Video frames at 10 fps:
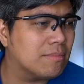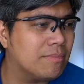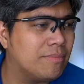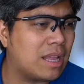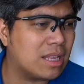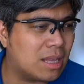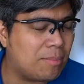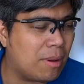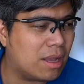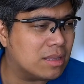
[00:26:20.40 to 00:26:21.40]
Not at
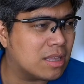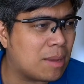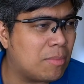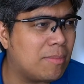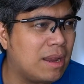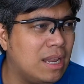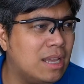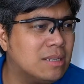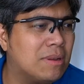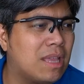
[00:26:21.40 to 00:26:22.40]
the top of my
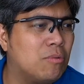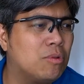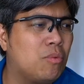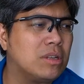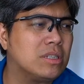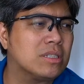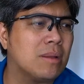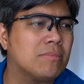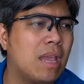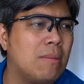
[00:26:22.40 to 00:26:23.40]
list, but I would watch it
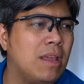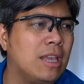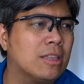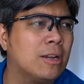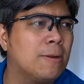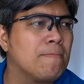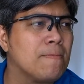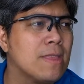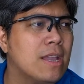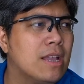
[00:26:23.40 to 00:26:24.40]
sometime later.
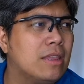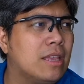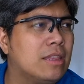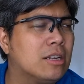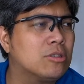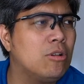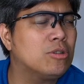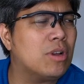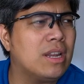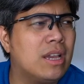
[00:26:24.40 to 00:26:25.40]
Then there's
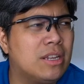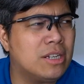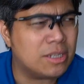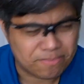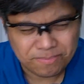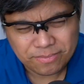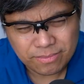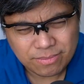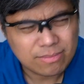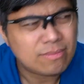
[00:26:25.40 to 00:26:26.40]
also another
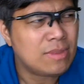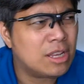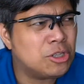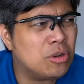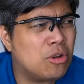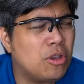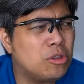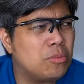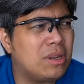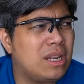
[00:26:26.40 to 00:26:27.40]
show going
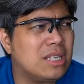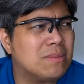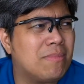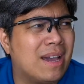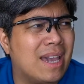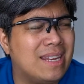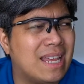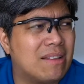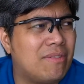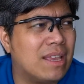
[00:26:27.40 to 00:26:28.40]
to be released by
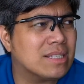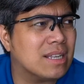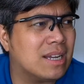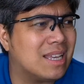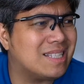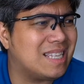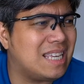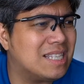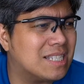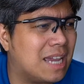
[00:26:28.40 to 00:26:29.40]
Netflix. That's
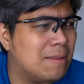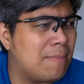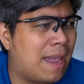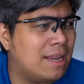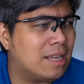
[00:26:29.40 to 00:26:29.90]
Inside Man.